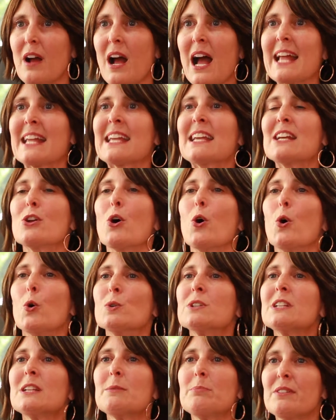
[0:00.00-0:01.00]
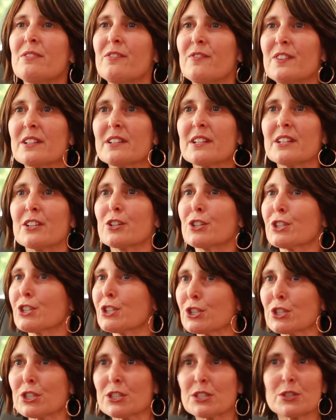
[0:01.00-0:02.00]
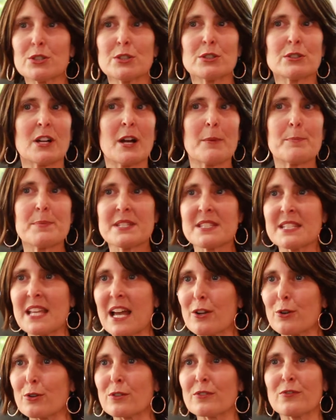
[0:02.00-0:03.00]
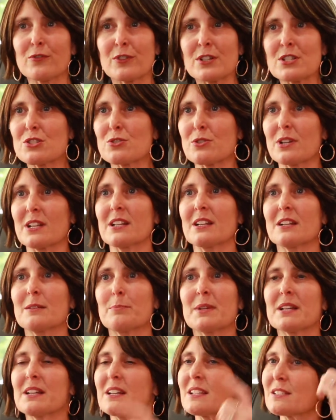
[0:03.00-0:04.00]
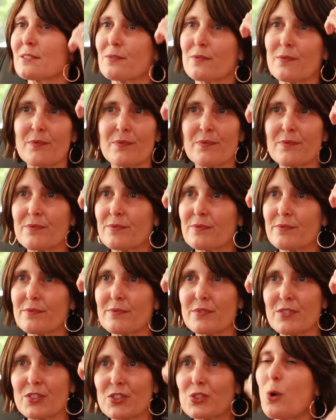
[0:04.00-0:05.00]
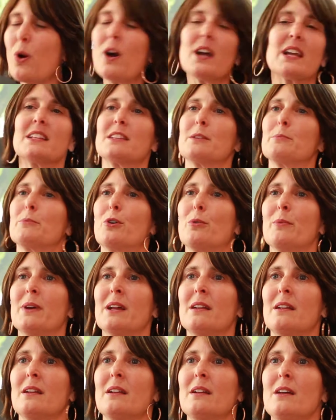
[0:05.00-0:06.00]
I can only be feeling hurt or upset or frustrated because of thought in the moment.